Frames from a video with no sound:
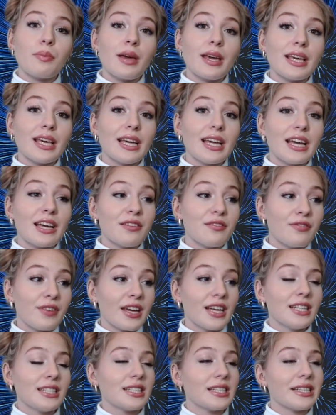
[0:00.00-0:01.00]
making
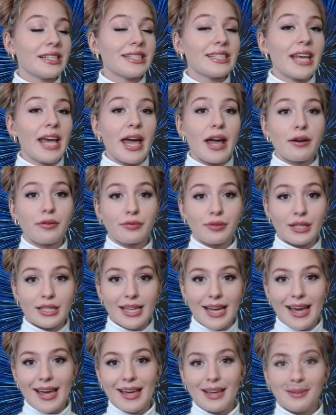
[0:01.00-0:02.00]
advances every
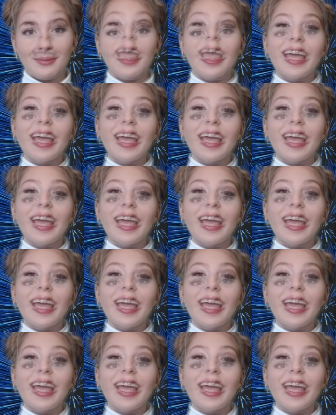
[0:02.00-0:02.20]
day.